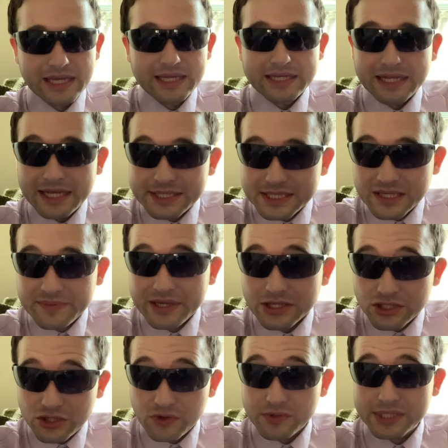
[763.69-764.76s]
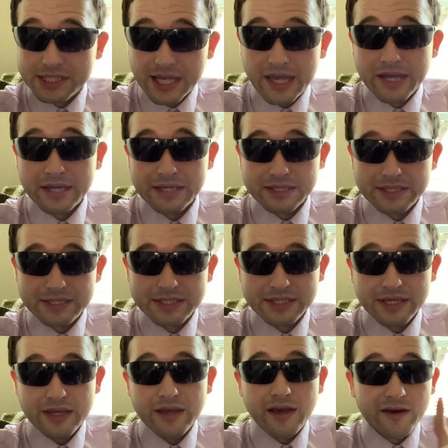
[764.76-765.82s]
It needs to be two sides
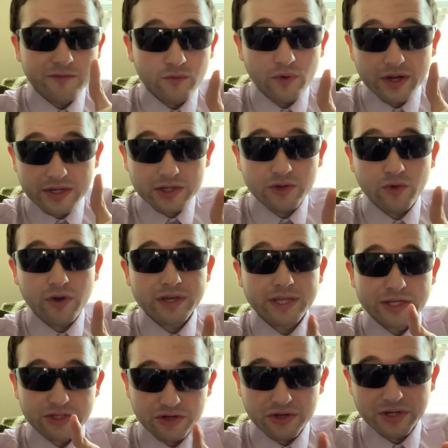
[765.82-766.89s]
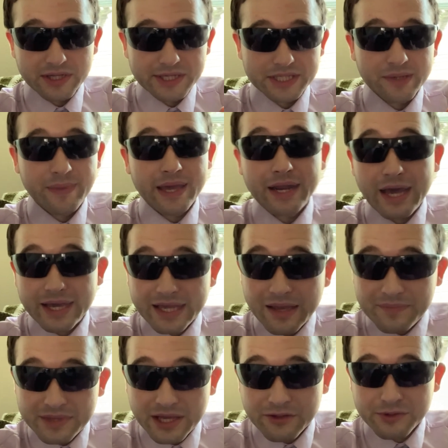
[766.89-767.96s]
of one coin in journalism, and I
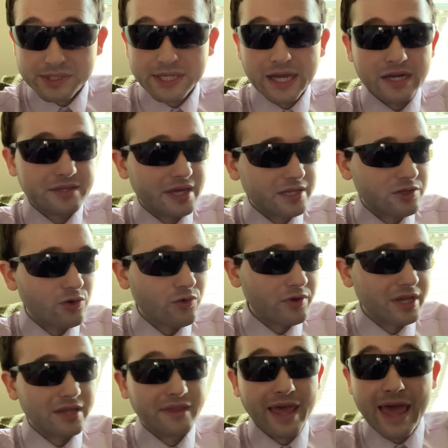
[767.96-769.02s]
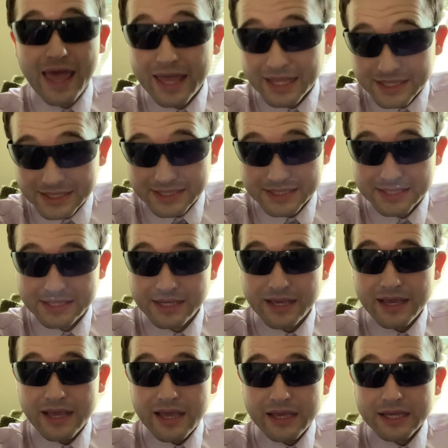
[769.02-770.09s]
am the other side of that coin, the heads,
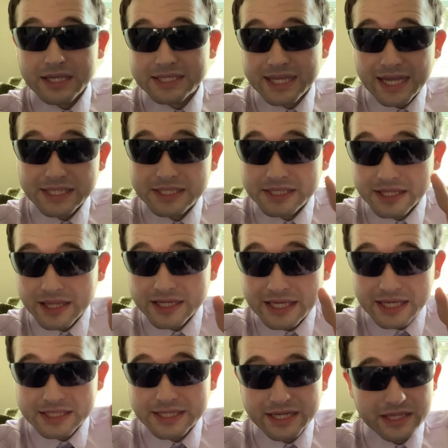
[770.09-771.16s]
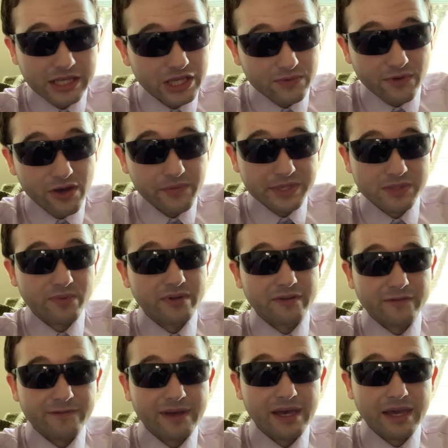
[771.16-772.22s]
because that's the lucky side that you always want to
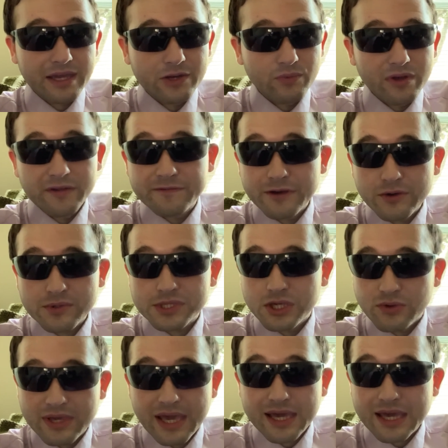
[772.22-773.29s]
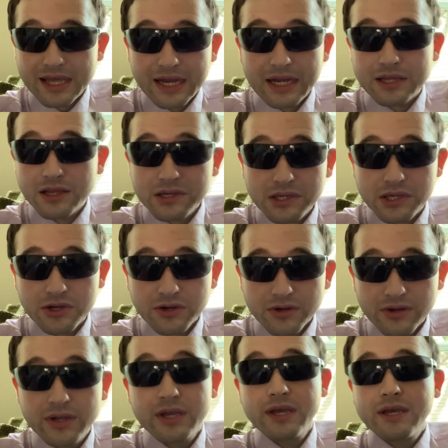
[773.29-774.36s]
find. Well, folks, you can't get any
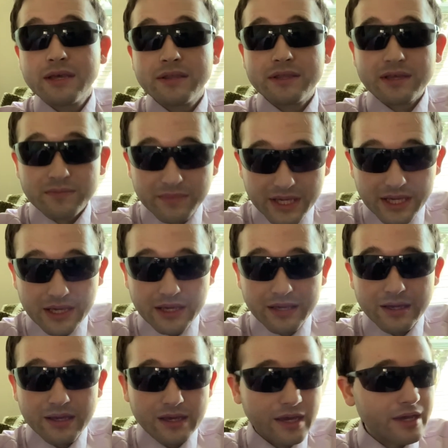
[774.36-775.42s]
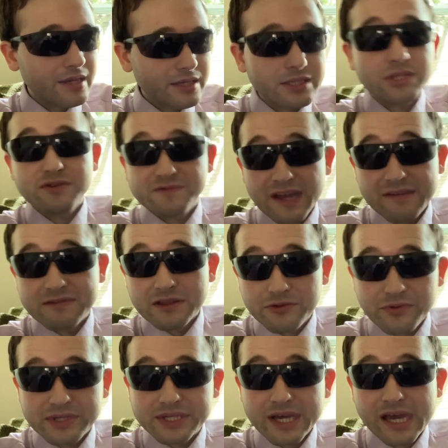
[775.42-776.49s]
luckier than me. I survived it
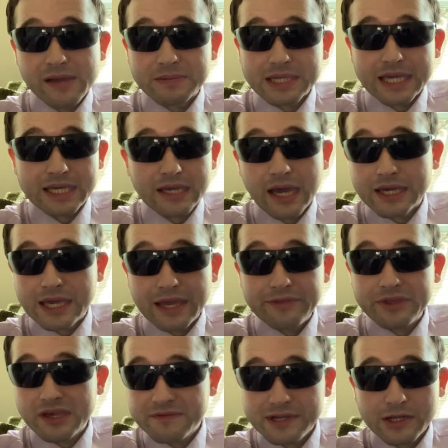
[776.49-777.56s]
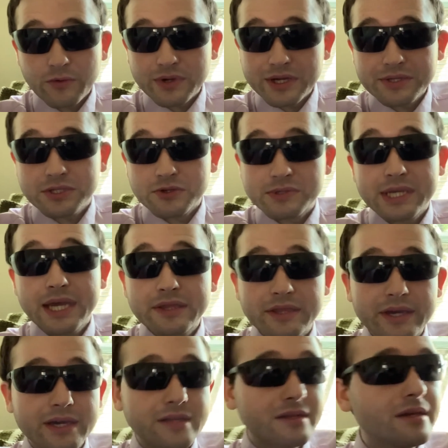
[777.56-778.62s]
three times. I can't think of anyone else who's had
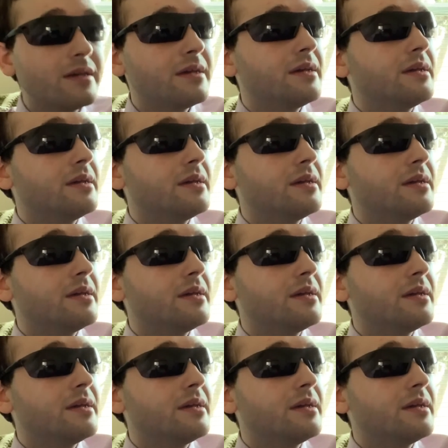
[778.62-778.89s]
that.